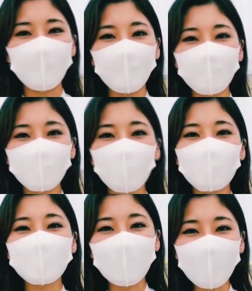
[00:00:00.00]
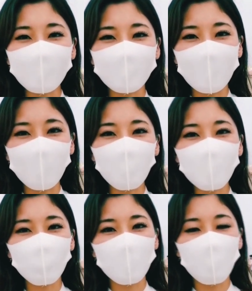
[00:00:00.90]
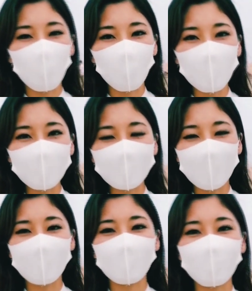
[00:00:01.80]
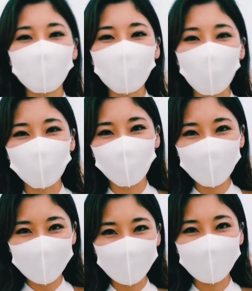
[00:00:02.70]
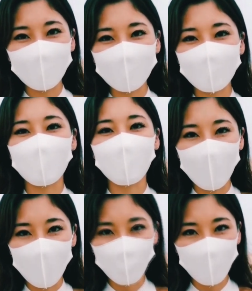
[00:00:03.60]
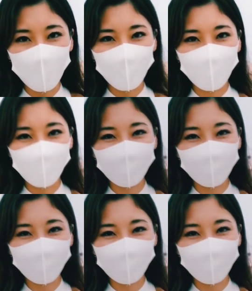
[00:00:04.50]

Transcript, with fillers: happen from around the globe. Subscribe to Bloomberg Quick Take now for insight in an instant.